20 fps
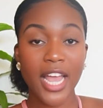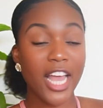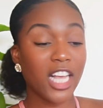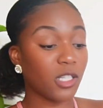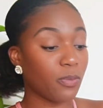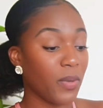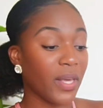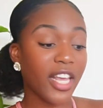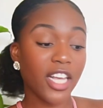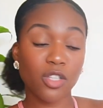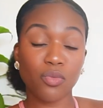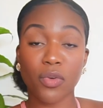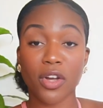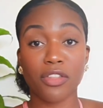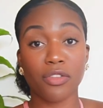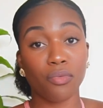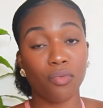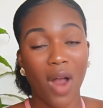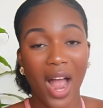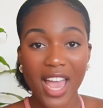It's because we're
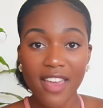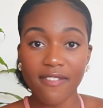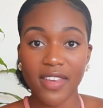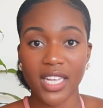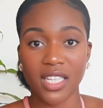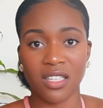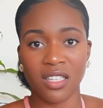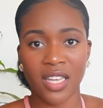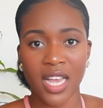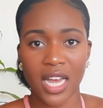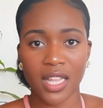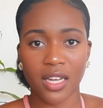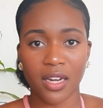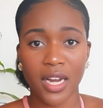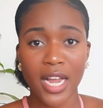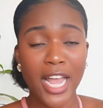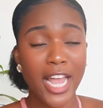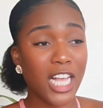thriving together.